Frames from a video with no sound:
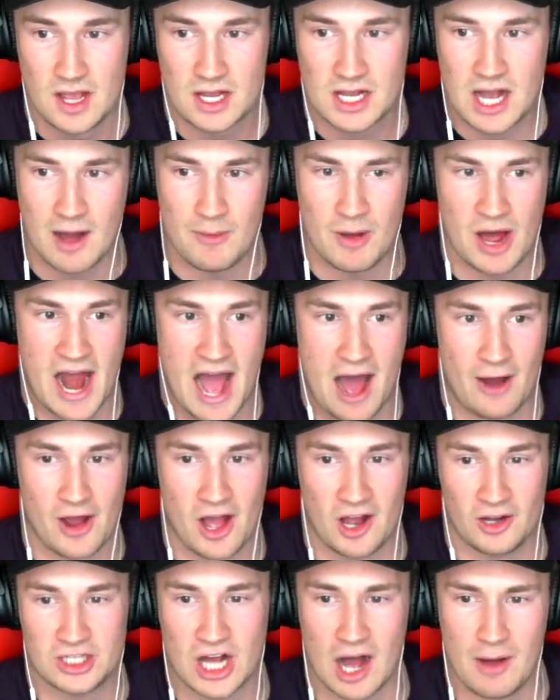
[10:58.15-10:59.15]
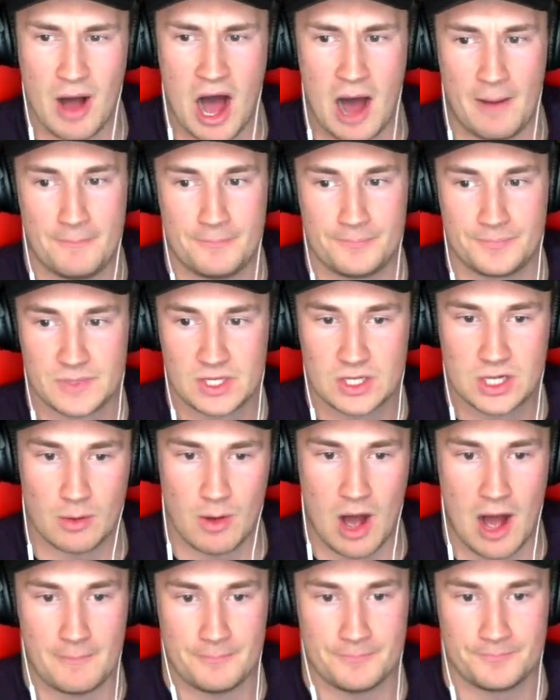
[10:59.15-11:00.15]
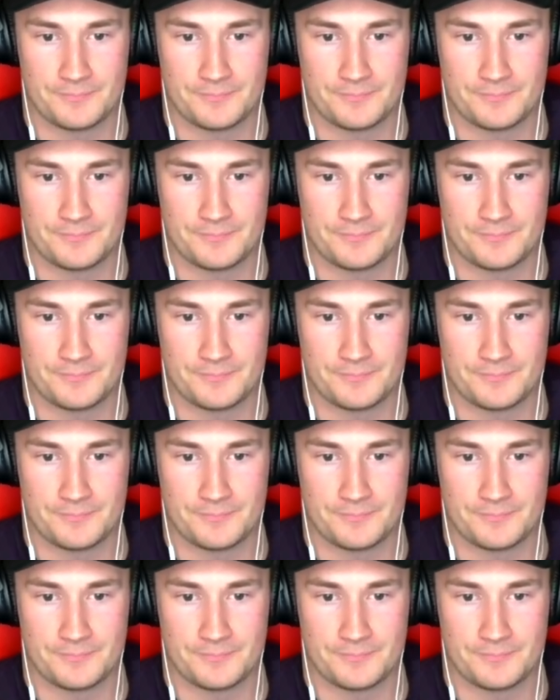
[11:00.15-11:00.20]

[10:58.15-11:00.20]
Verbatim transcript: Come on, Aldo. Come on. Come on.